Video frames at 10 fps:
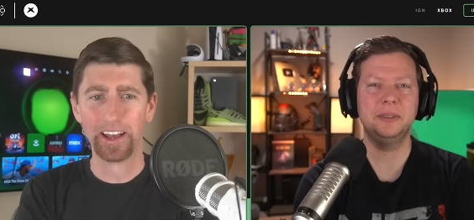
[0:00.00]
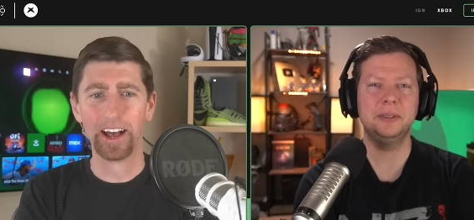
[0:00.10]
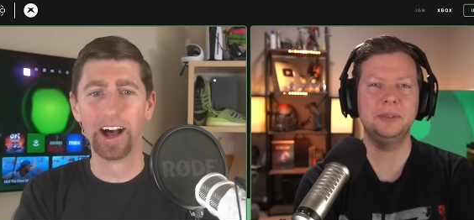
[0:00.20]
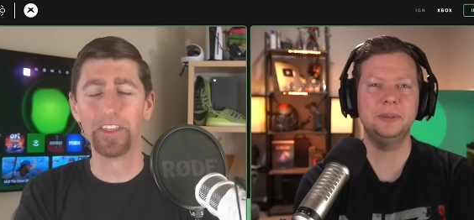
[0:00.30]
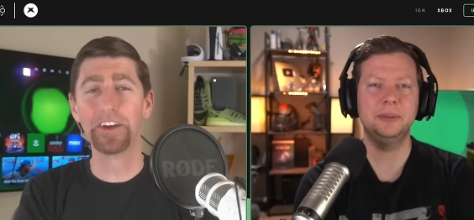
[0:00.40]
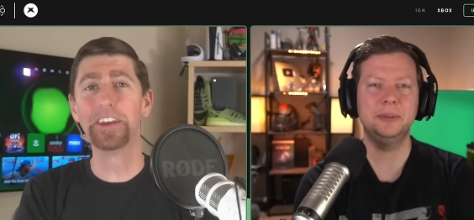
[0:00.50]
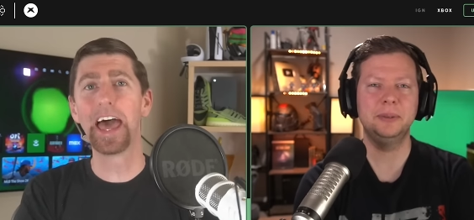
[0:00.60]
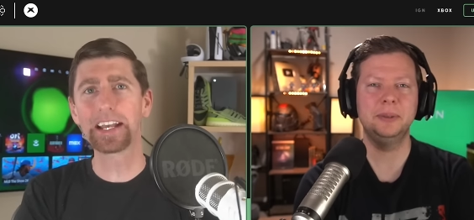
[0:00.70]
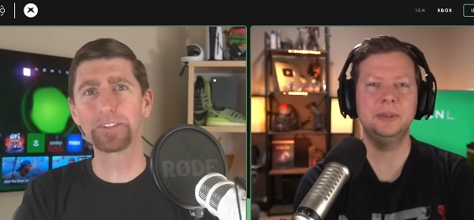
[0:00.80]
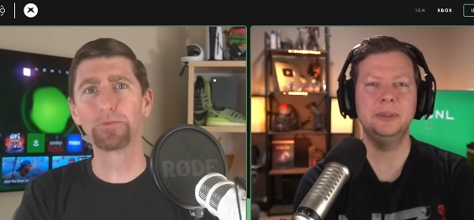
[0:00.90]
Speaker 1: uh, the
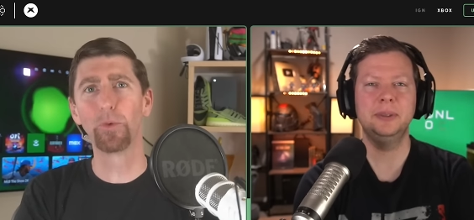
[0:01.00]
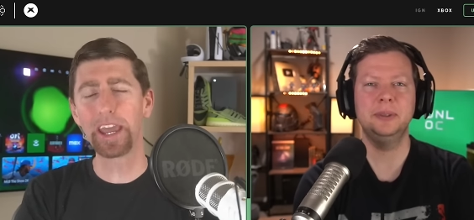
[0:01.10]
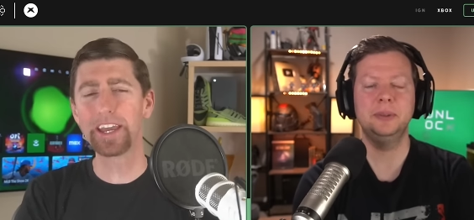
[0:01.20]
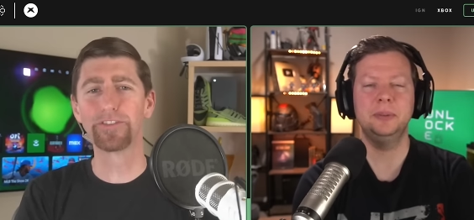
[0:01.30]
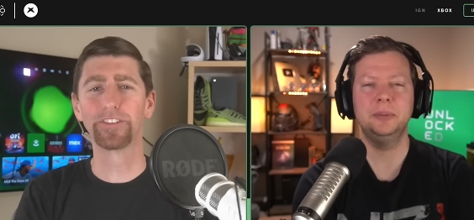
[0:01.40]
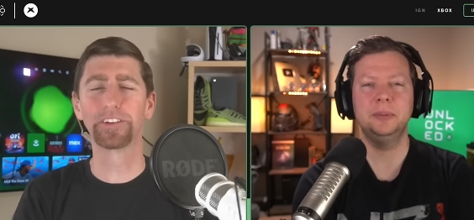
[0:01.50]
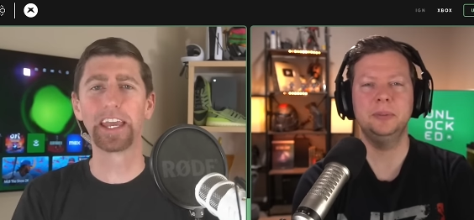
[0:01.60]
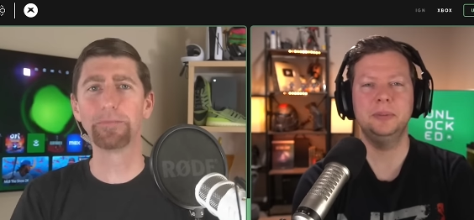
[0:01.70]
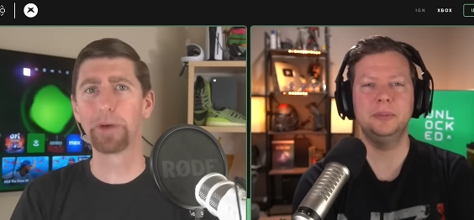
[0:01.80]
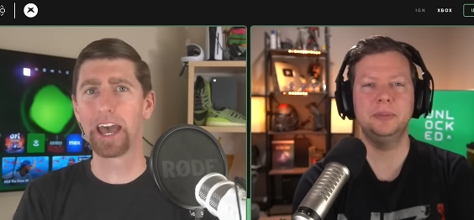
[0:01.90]
next wave of
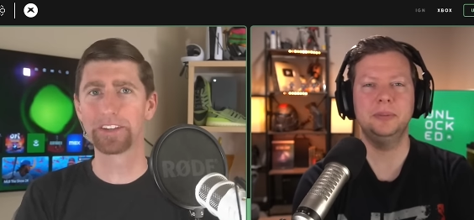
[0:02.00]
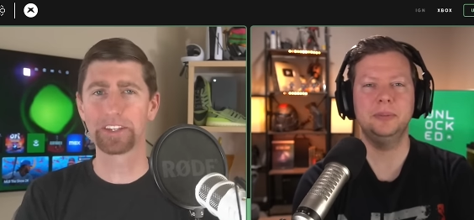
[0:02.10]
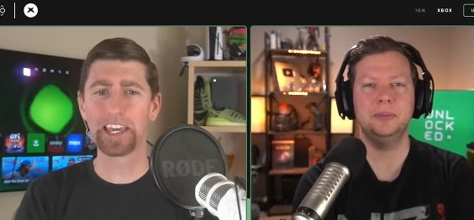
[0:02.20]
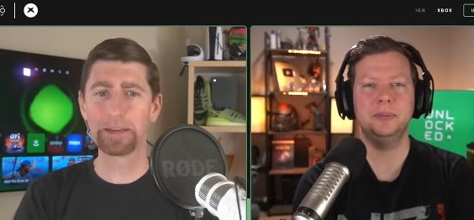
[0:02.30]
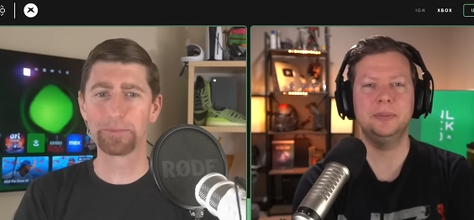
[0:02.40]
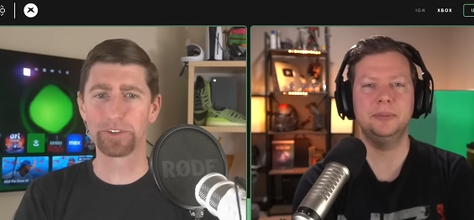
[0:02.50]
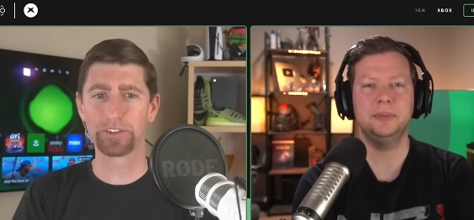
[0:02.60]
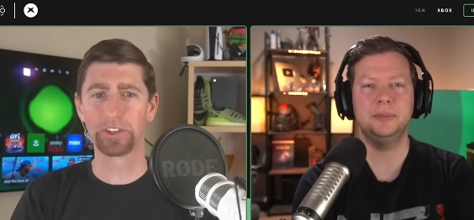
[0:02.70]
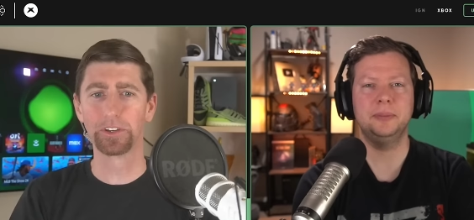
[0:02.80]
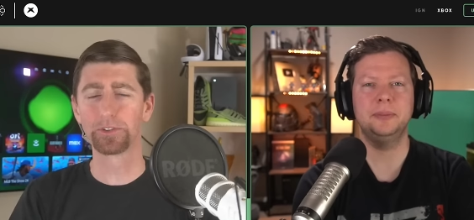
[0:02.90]
game pass
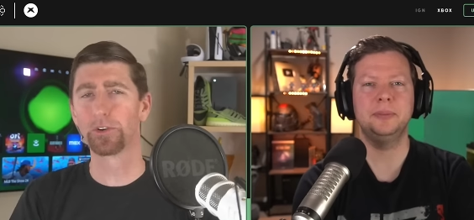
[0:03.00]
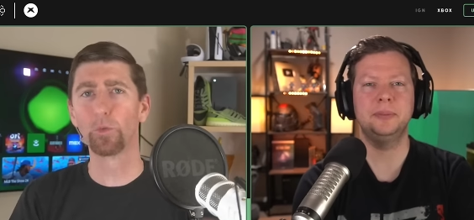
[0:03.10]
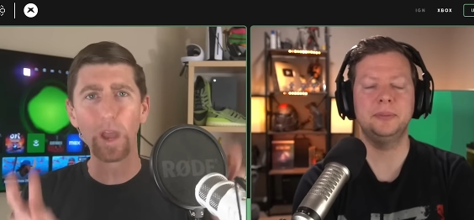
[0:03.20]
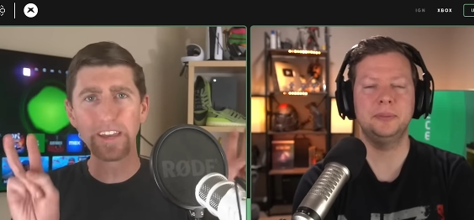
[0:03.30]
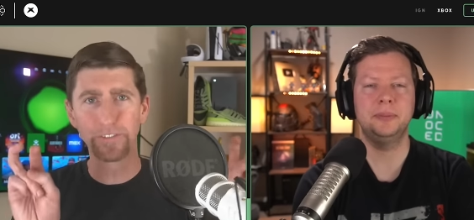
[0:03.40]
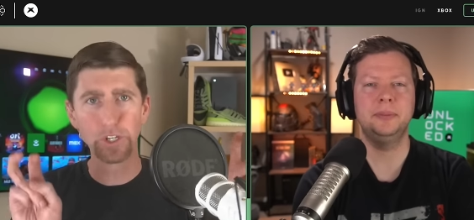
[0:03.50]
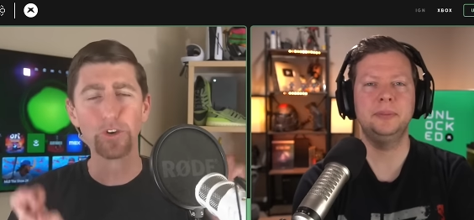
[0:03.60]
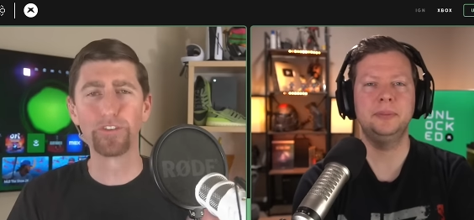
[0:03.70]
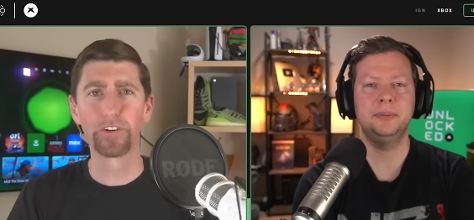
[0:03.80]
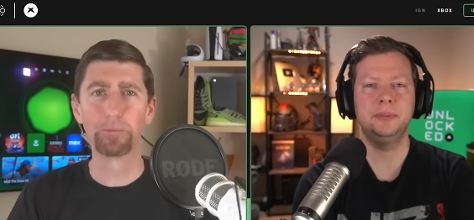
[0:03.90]
games the sort of wave
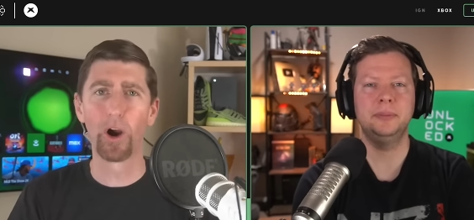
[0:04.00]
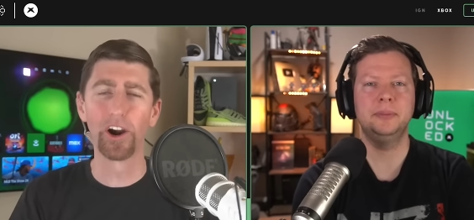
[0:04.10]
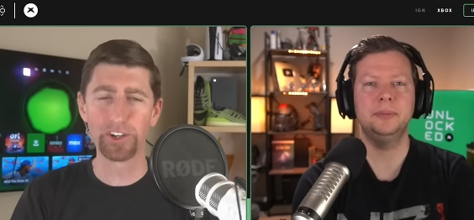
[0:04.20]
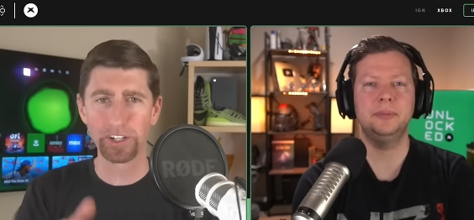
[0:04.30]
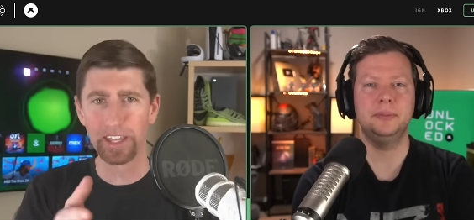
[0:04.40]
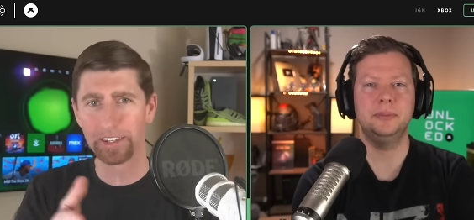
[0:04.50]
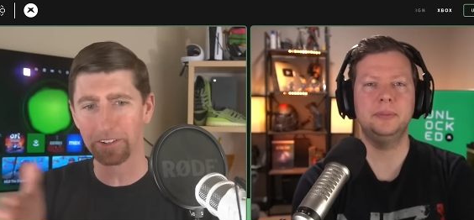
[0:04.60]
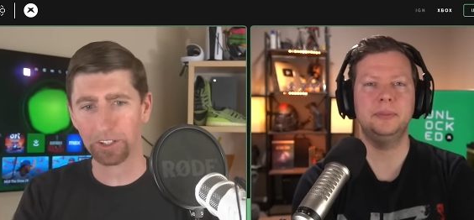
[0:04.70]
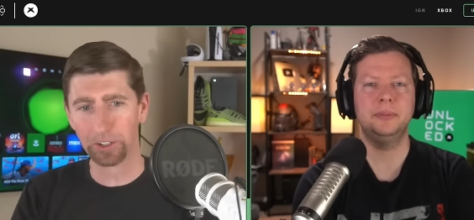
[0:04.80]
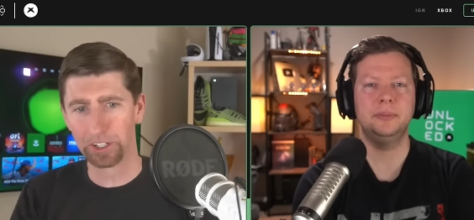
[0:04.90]
two for march and
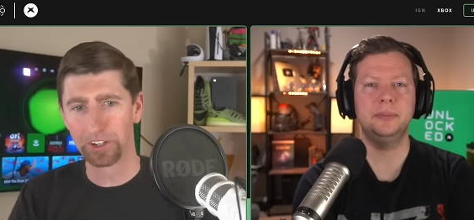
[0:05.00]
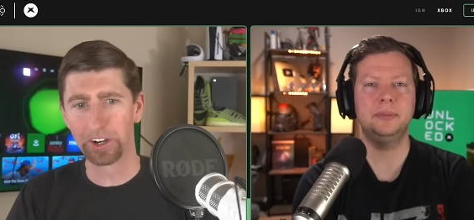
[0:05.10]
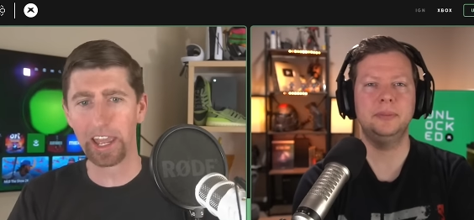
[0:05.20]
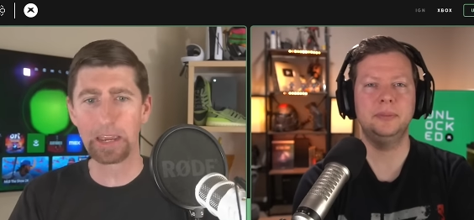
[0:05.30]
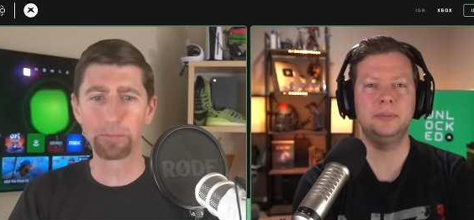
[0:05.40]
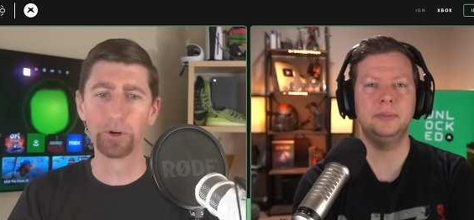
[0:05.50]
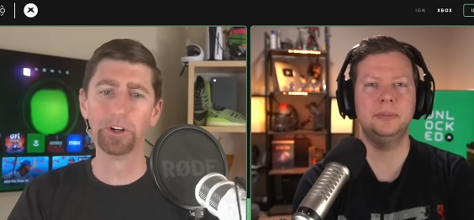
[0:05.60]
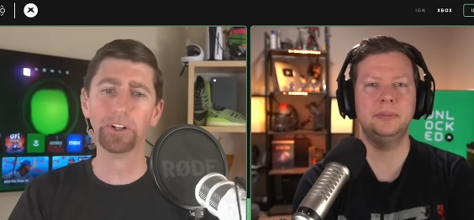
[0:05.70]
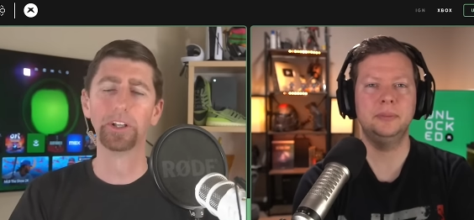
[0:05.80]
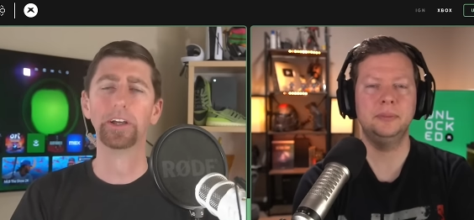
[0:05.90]
then a little into
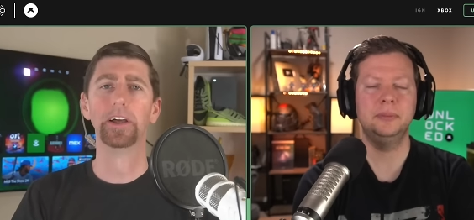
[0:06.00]
april